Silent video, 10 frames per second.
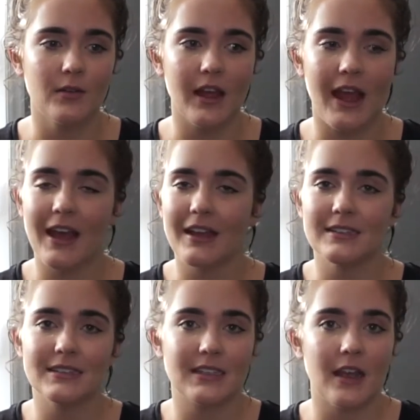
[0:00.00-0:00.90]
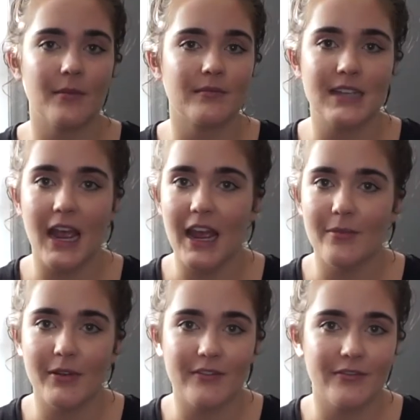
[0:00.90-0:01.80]
had some
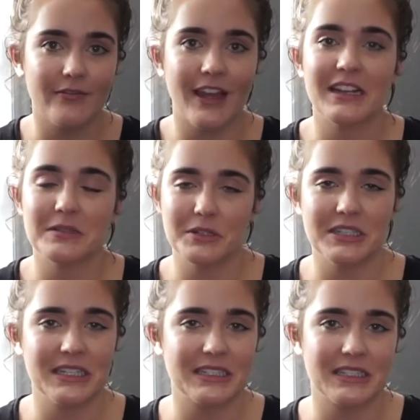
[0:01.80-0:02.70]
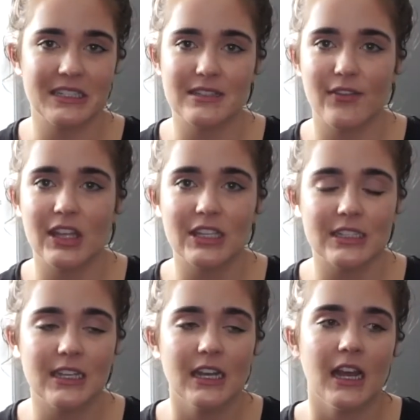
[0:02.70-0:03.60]
type of expertise in this field.